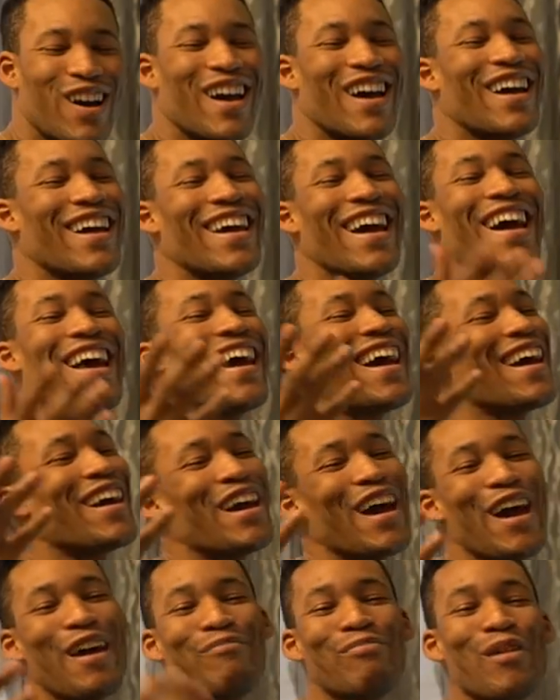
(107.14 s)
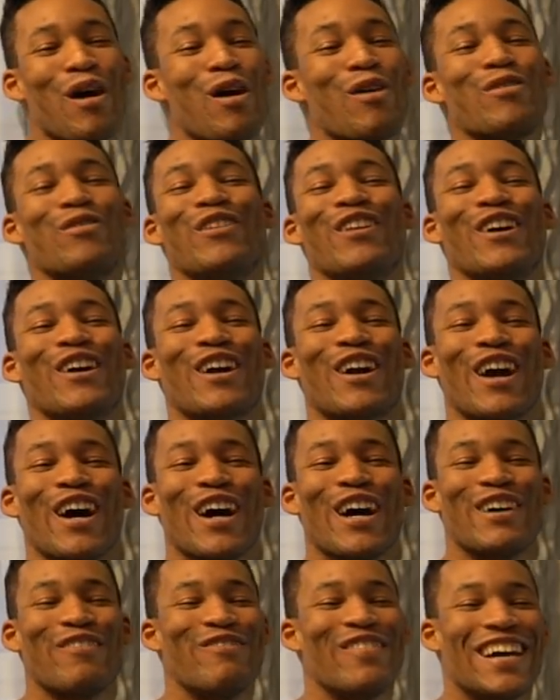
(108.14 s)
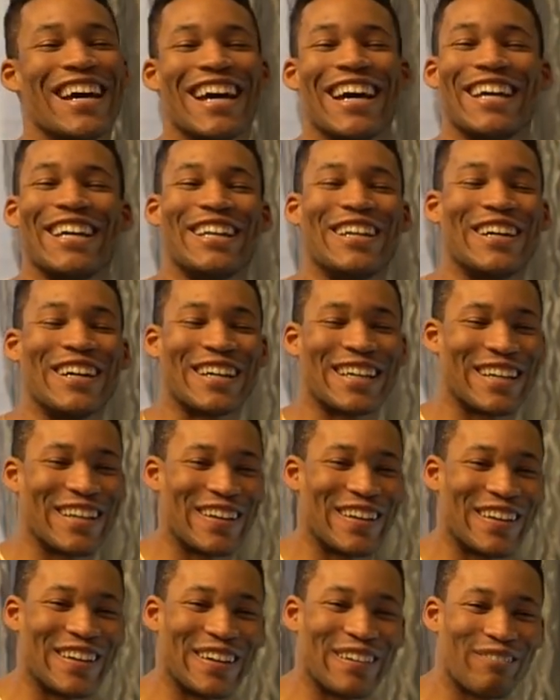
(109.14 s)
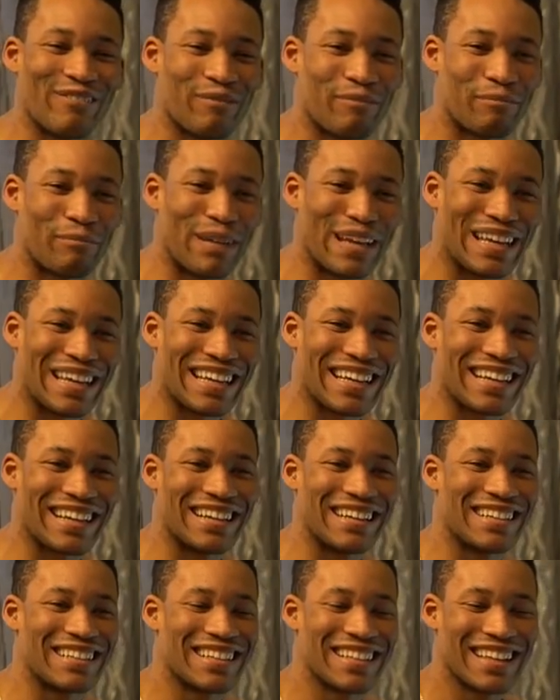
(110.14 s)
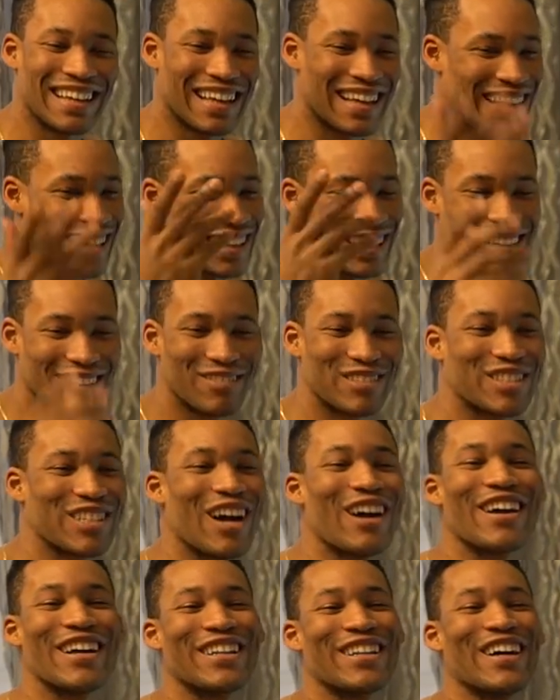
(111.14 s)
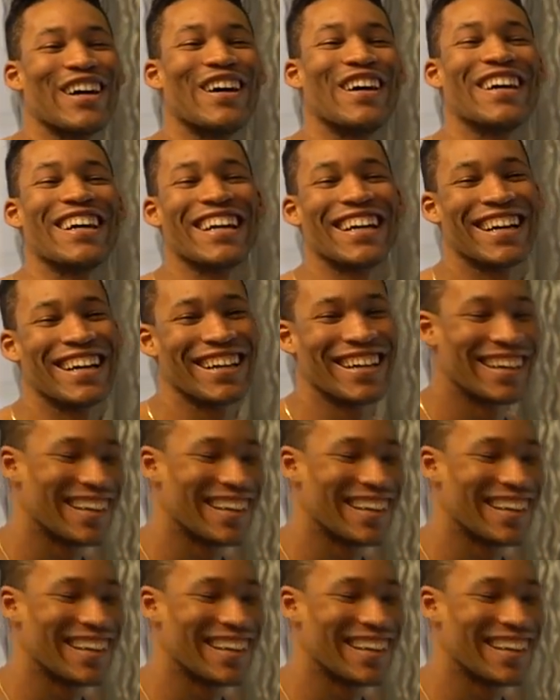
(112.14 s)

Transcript: Hey, bro, you look good, man. You look big. Sorry, dog.